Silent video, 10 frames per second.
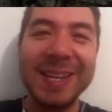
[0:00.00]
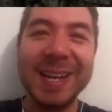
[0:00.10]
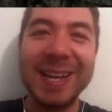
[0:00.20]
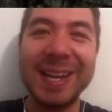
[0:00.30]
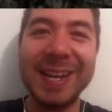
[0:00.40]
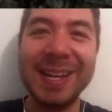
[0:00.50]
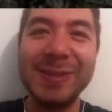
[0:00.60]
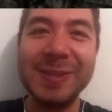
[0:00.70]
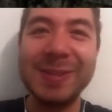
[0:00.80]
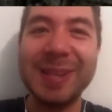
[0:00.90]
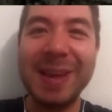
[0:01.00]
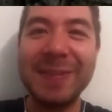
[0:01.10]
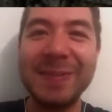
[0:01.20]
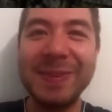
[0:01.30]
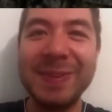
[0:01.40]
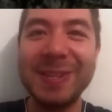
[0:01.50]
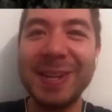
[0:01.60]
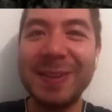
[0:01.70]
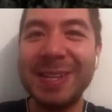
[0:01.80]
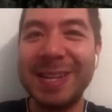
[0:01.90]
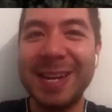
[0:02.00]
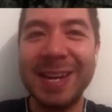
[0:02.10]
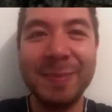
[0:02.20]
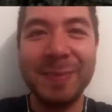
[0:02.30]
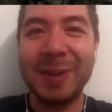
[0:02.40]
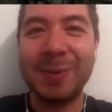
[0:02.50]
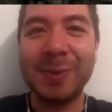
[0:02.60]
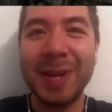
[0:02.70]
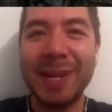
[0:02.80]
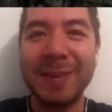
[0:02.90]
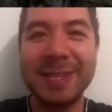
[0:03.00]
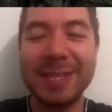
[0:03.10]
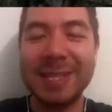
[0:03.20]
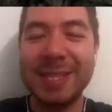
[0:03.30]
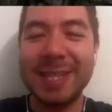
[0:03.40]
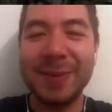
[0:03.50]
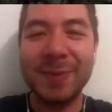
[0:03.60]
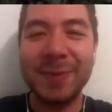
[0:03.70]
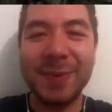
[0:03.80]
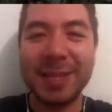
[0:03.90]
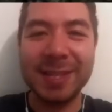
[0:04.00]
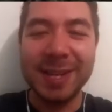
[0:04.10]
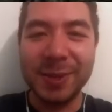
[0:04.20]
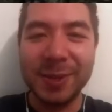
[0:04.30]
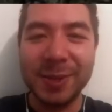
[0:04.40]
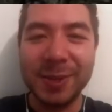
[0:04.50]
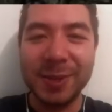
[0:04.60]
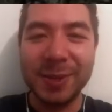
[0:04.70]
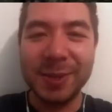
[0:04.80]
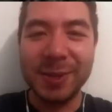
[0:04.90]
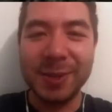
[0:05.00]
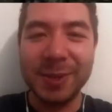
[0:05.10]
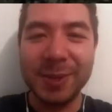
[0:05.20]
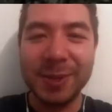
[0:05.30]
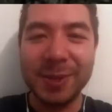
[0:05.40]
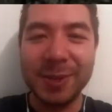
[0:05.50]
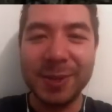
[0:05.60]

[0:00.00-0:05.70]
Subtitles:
And I just haven't finished it. I haven't had time, and I was waiting to see what the new wood types would look